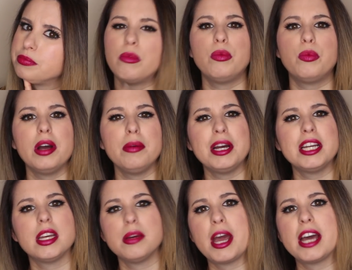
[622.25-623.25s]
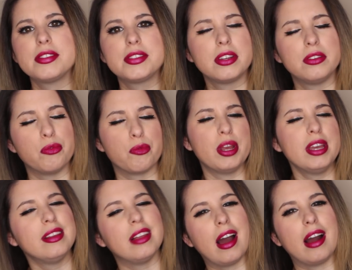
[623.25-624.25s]
Well, what my dumbass didn't
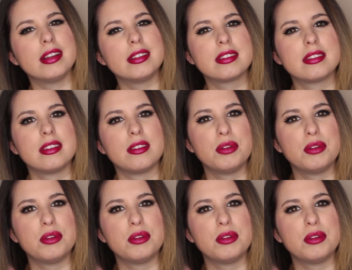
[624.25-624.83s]
realize